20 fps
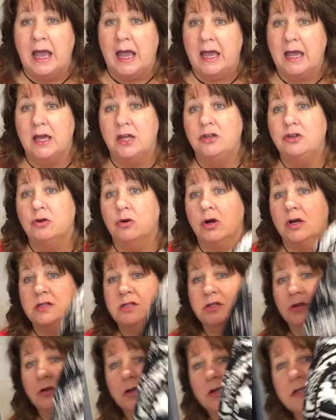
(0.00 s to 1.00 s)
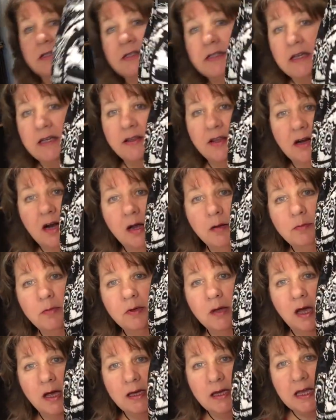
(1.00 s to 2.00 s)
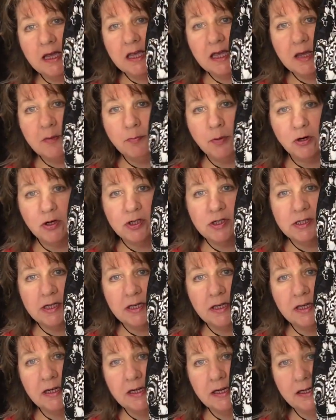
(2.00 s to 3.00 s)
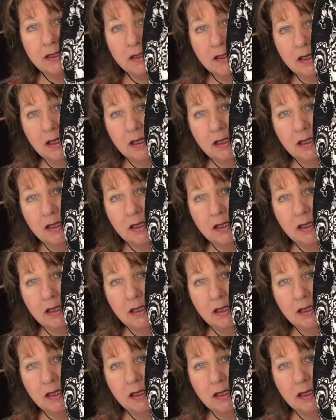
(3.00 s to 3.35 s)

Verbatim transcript: And you're also going to see that I'm a geeky person and